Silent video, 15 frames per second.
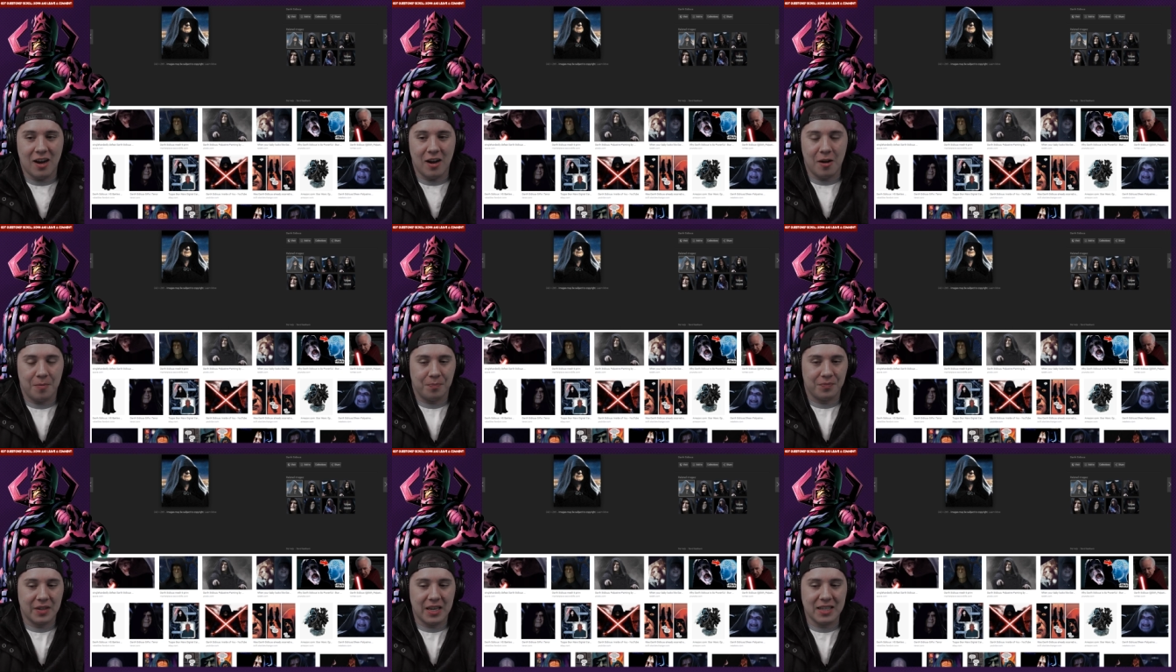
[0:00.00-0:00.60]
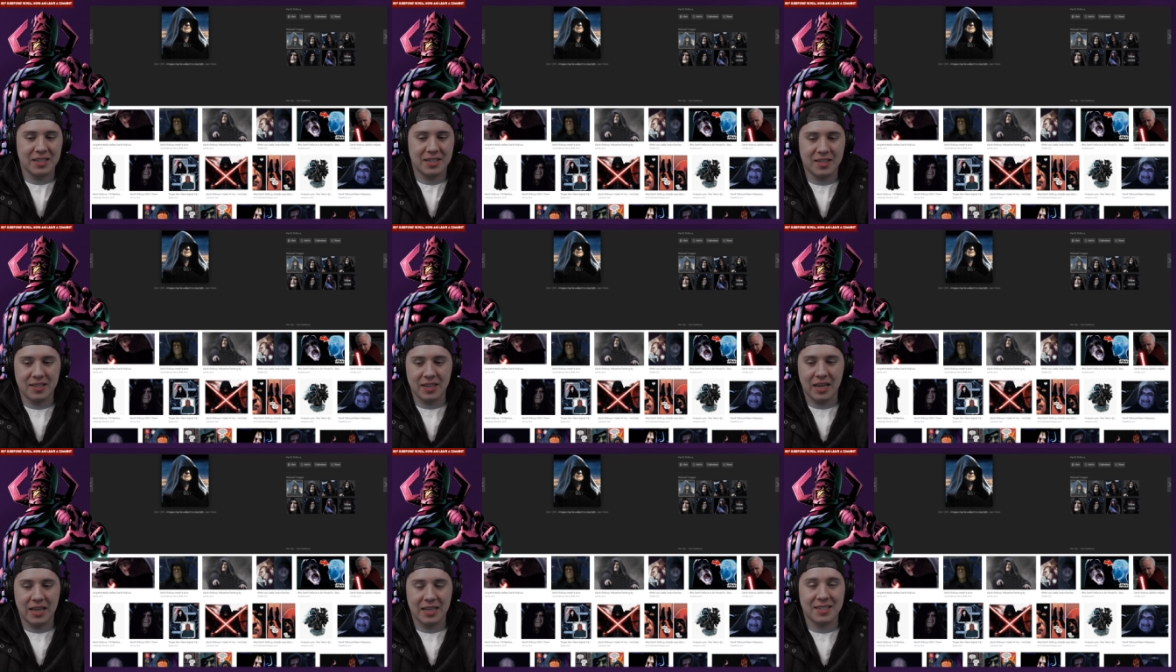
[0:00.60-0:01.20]
um,
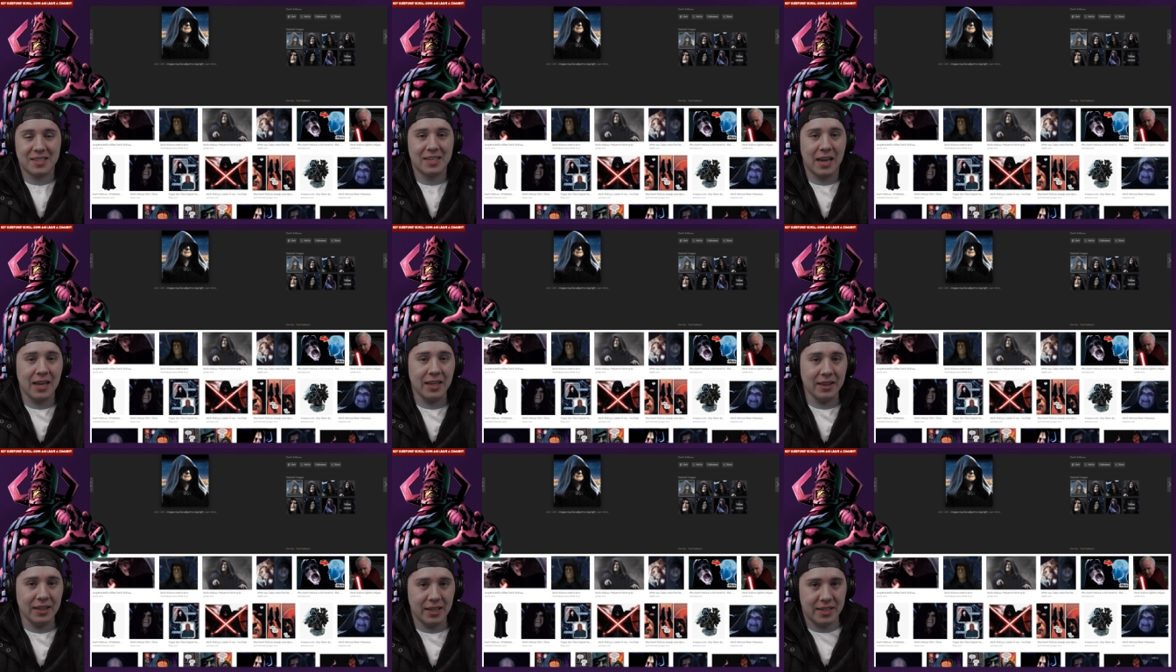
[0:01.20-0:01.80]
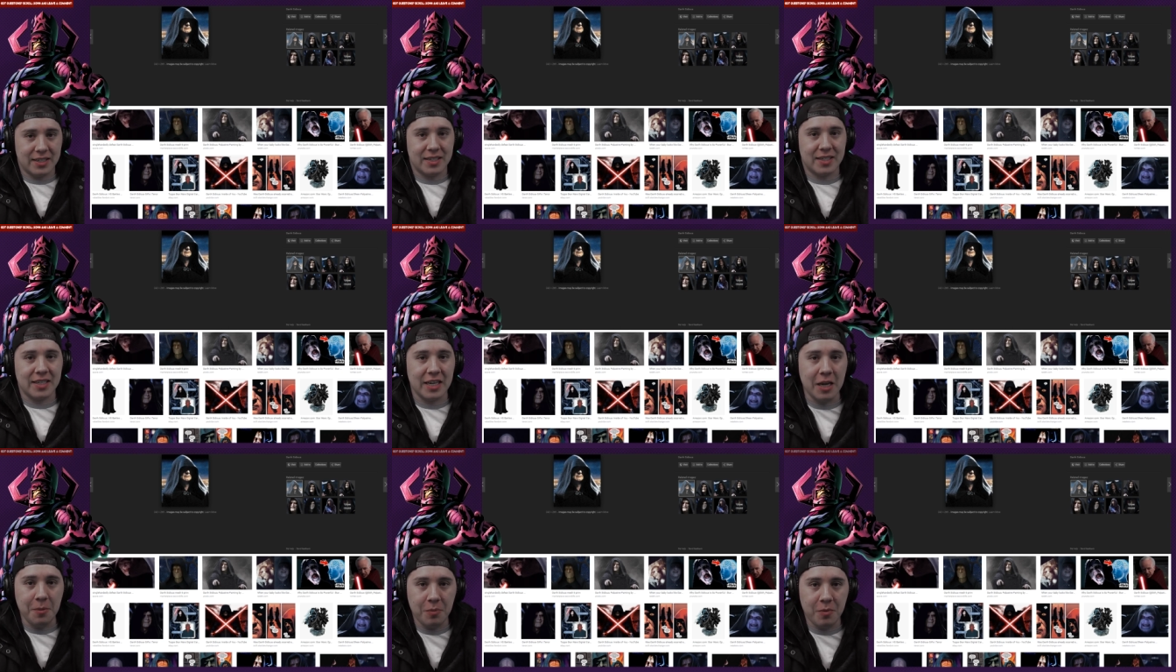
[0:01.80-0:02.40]
ins- insanely
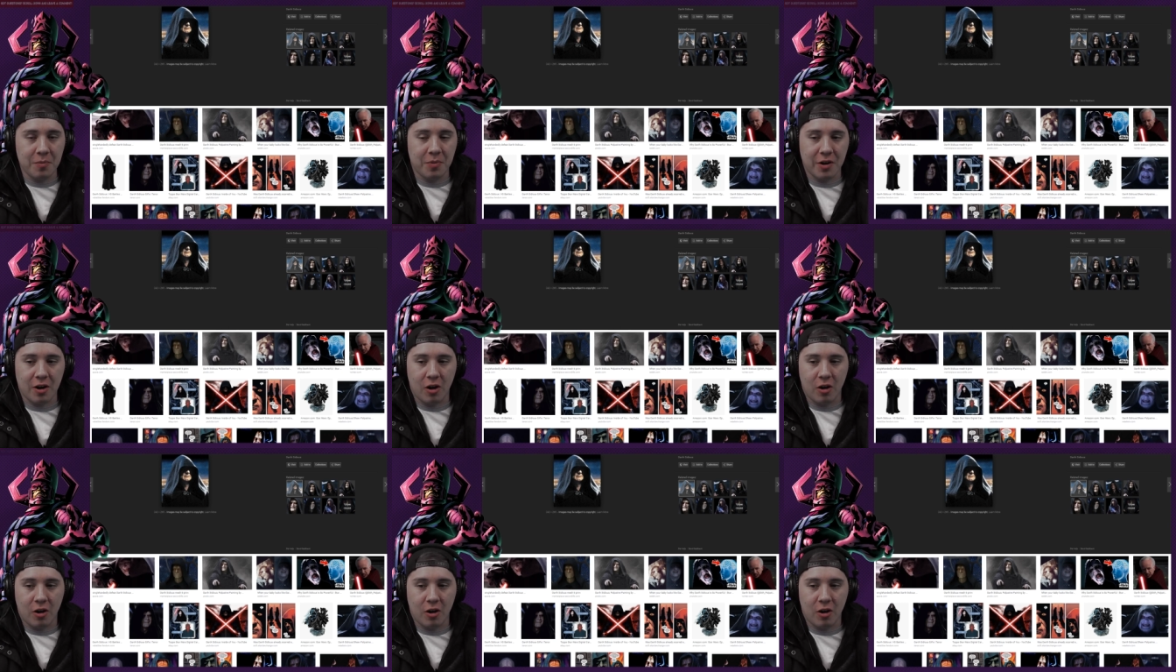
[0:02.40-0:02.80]
deep,